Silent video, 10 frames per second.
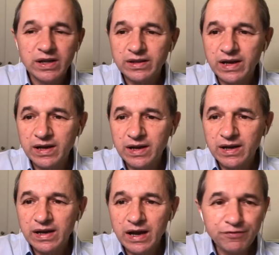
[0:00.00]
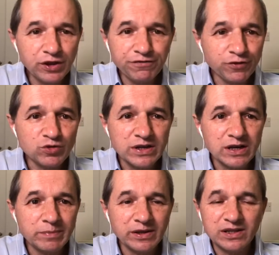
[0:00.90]
then everything falls out
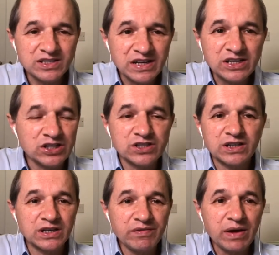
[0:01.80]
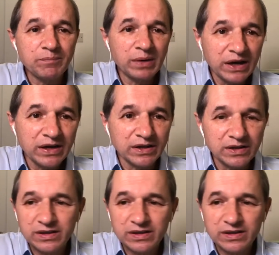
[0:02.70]
of bed. The estate agent doesn't even get paid.